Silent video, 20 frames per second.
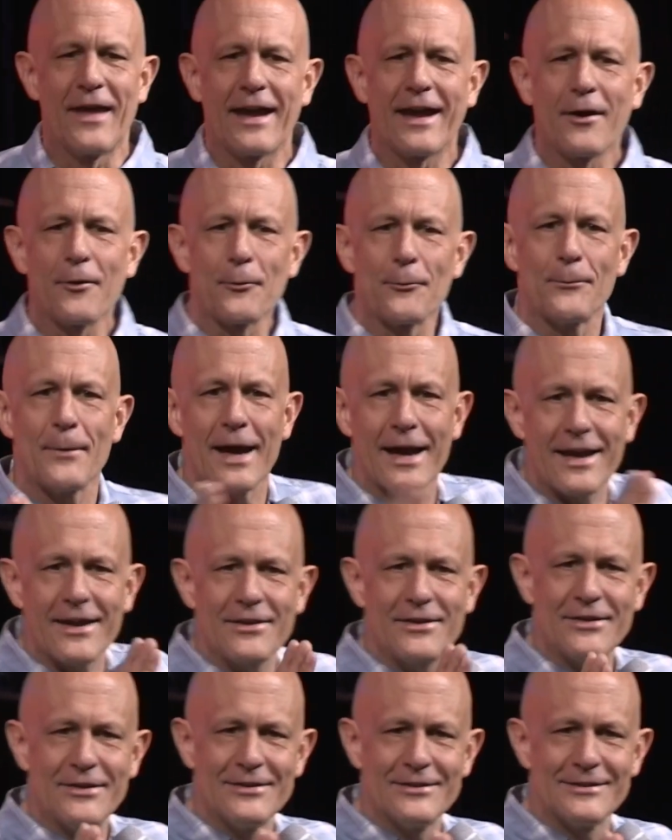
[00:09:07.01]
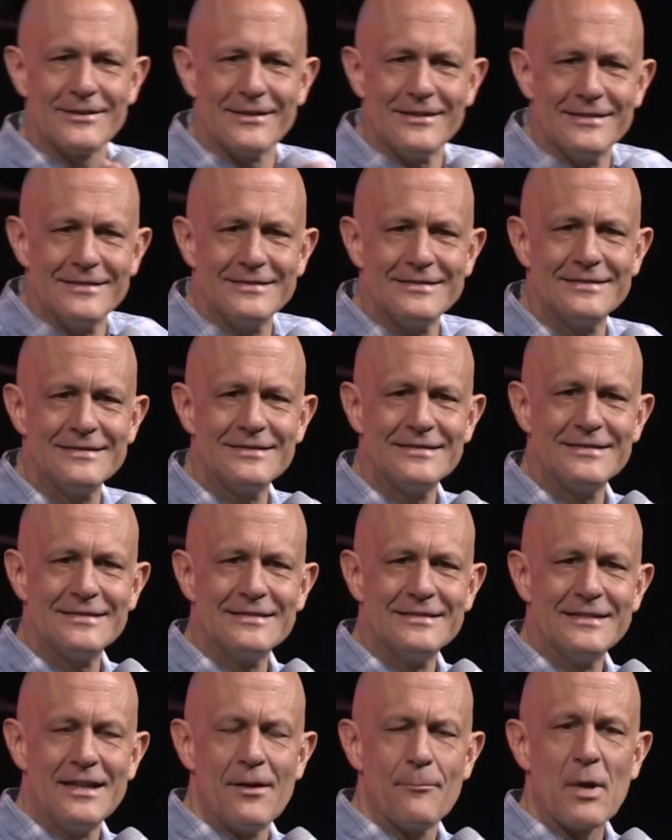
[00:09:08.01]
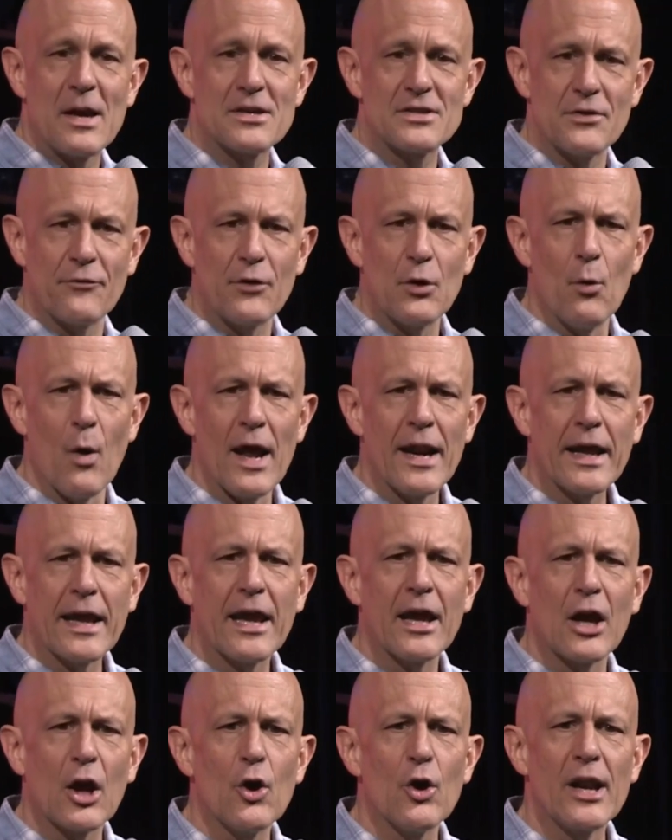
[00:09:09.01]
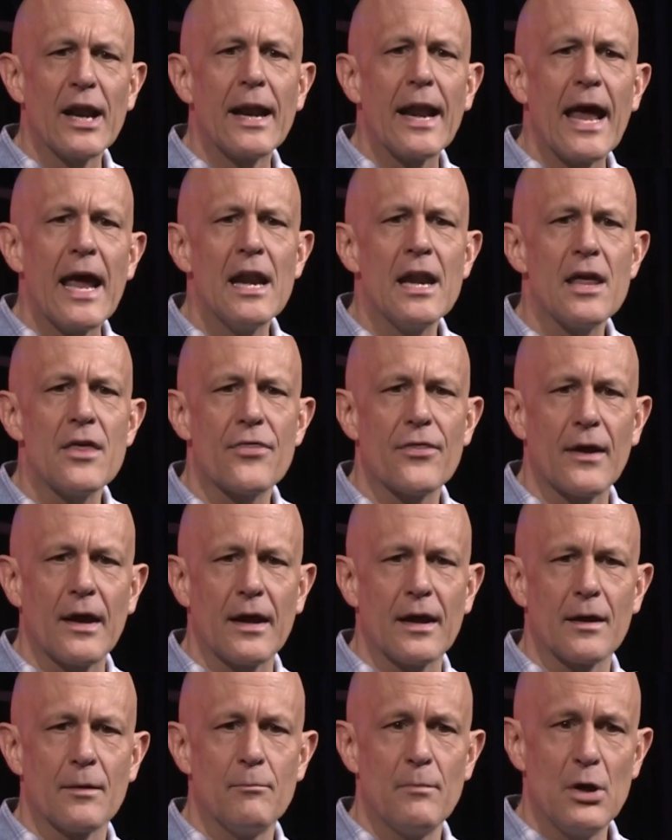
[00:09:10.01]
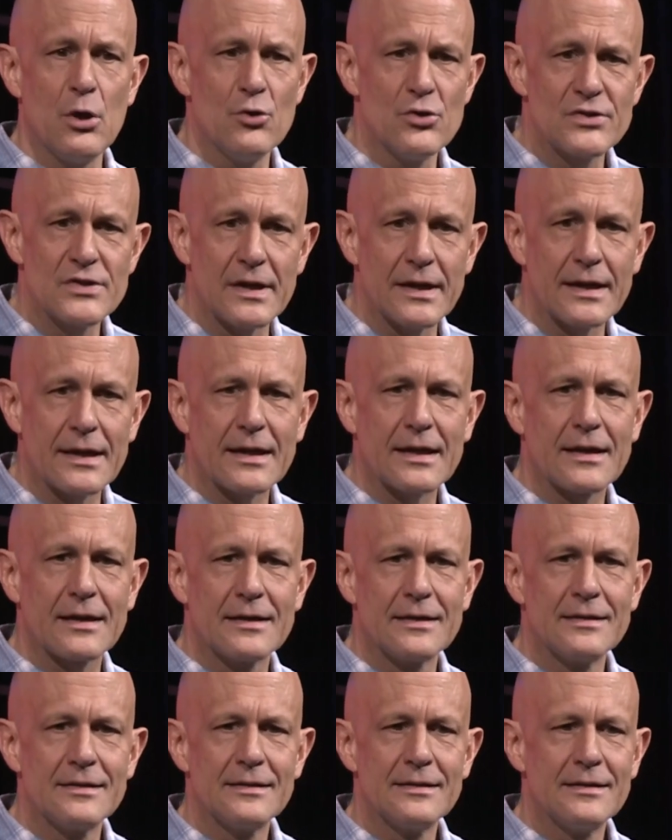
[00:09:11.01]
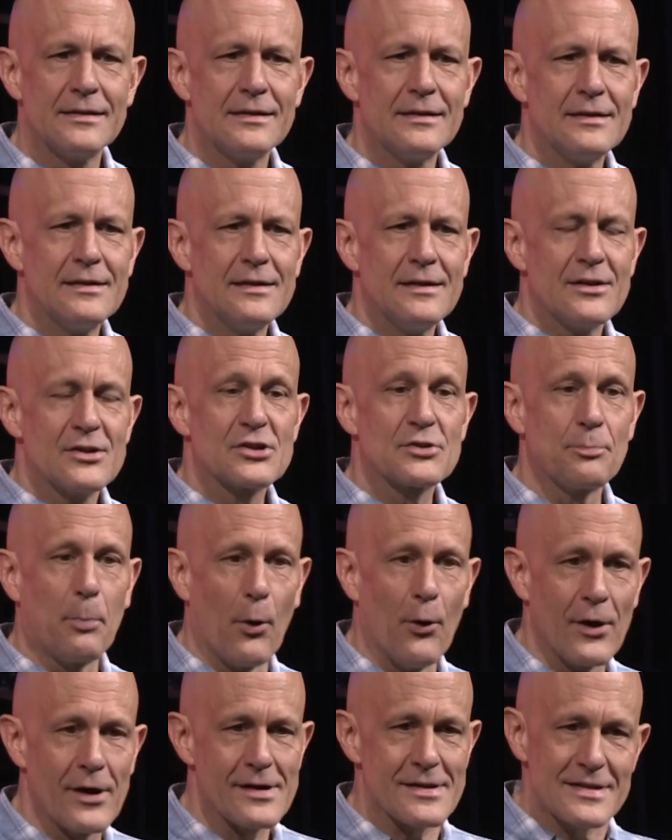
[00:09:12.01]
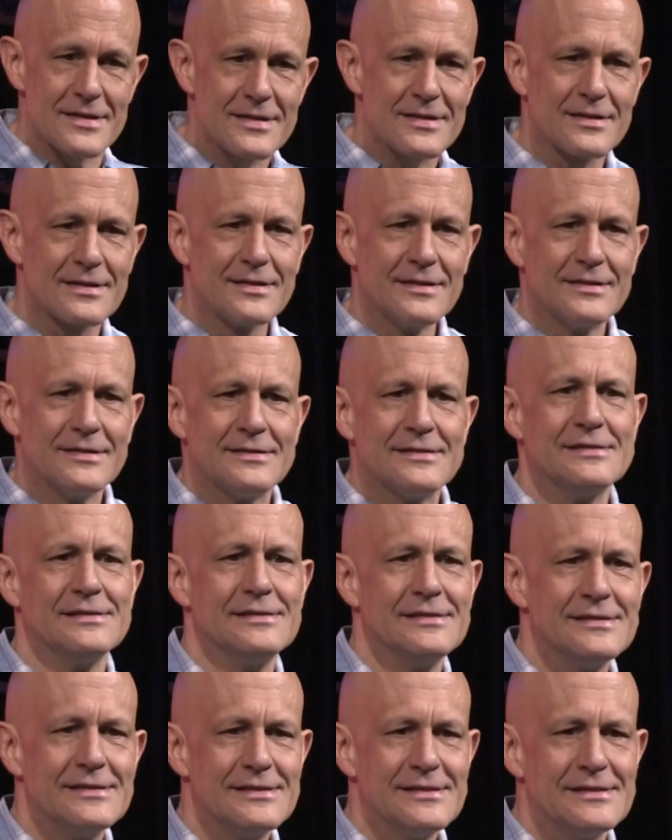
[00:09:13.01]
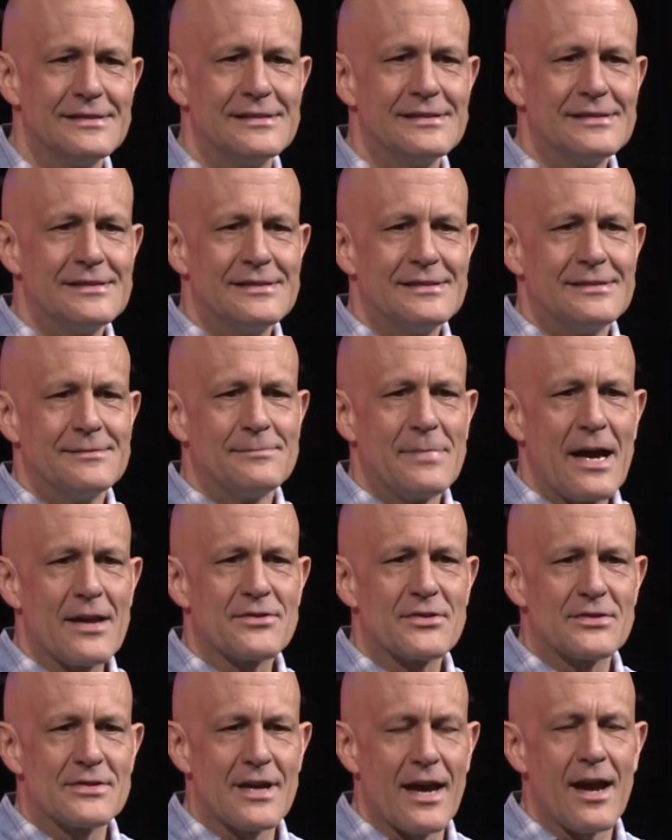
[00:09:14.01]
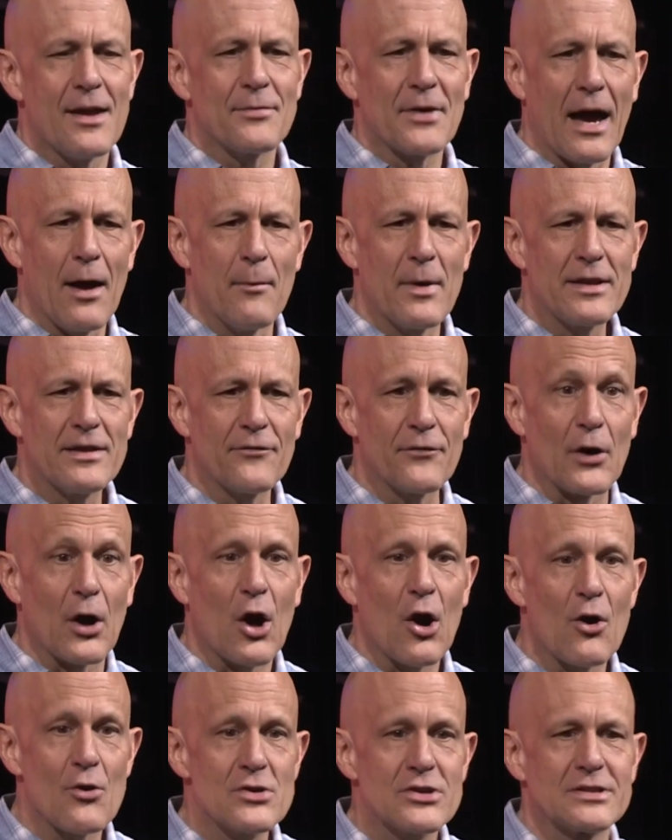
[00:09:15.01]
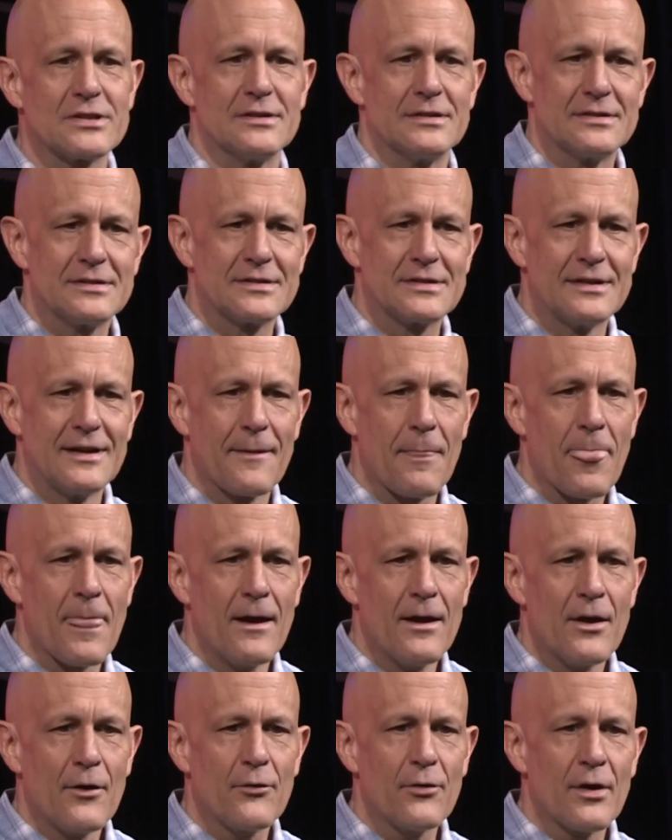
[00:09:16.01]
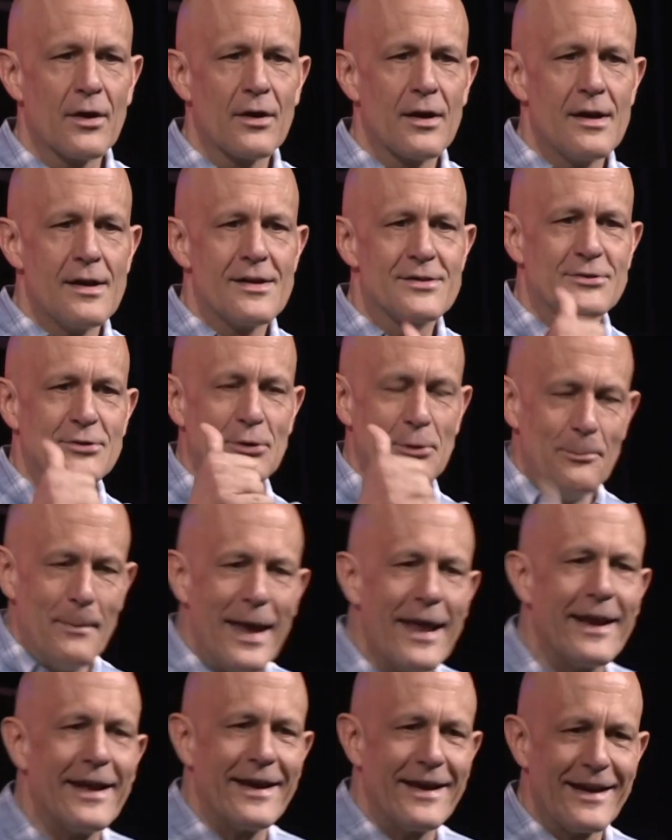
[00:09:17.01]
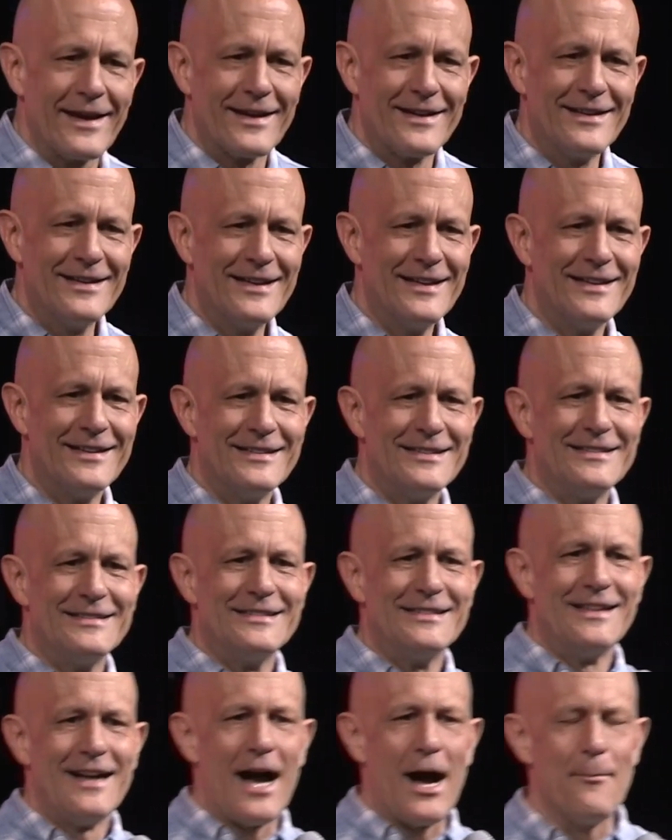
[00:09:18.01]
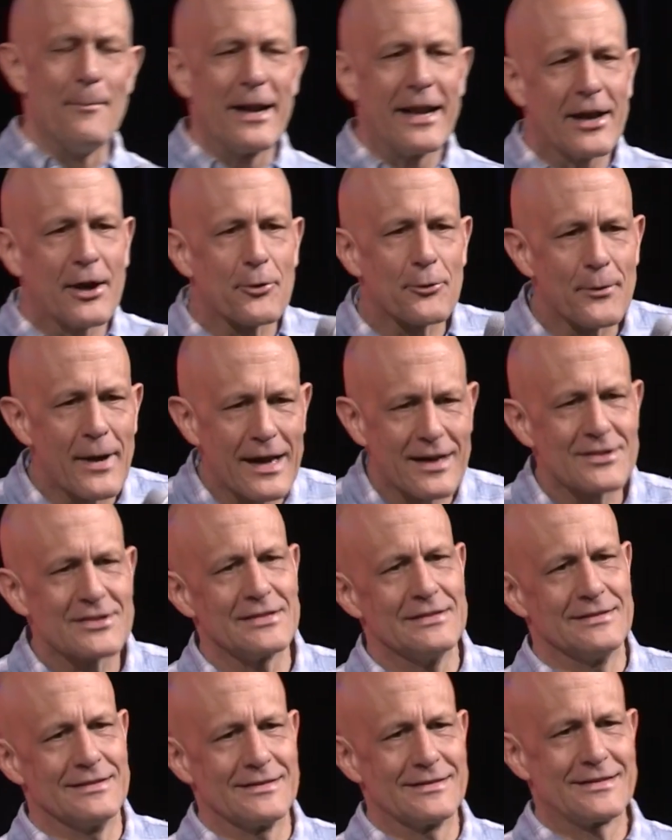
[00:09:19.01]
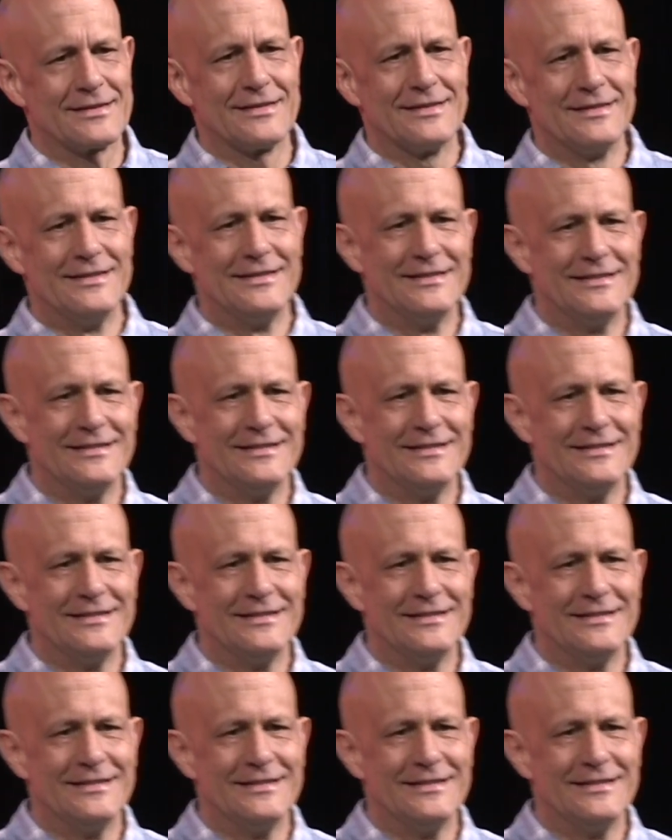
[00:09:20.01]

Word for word: they correct you. Because if you want to get good at anything, music, sports, Pastor James, how many different coaches? Too many. How many corrections?